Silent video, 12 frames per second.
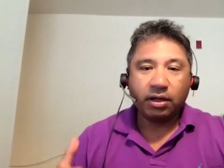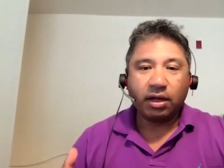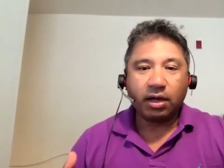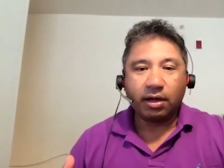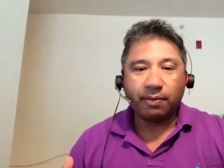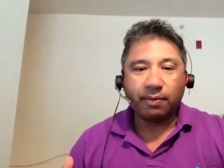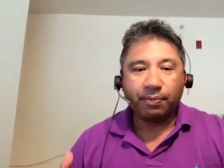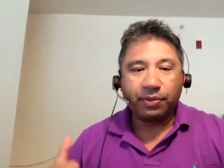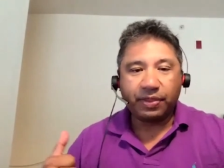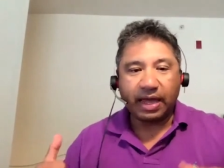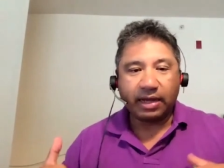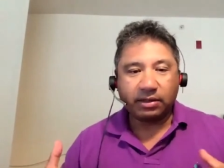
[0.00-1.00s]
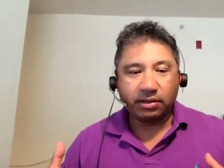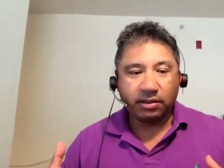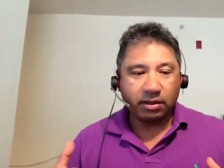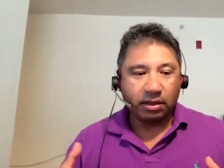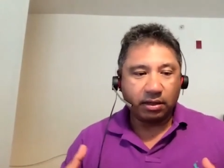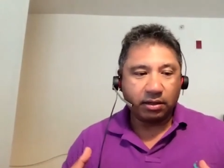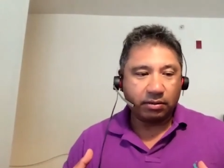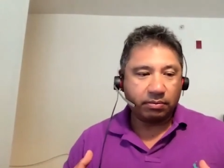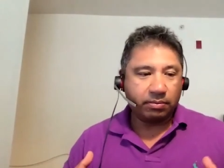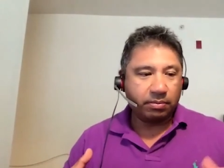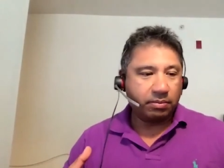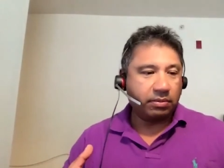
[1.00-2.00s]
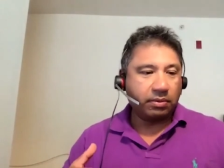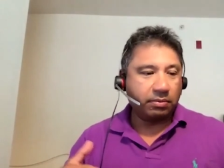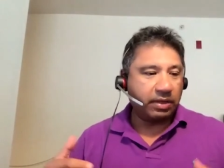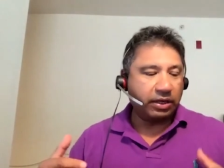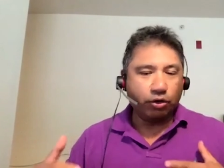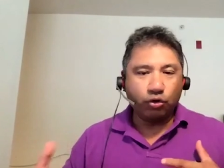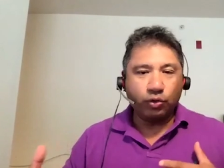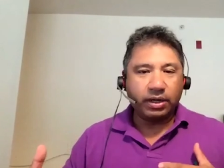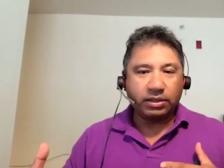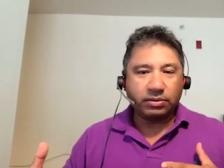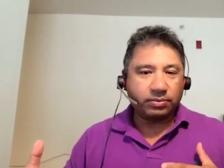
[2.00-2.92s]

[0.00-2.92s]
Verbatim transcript: that they knew a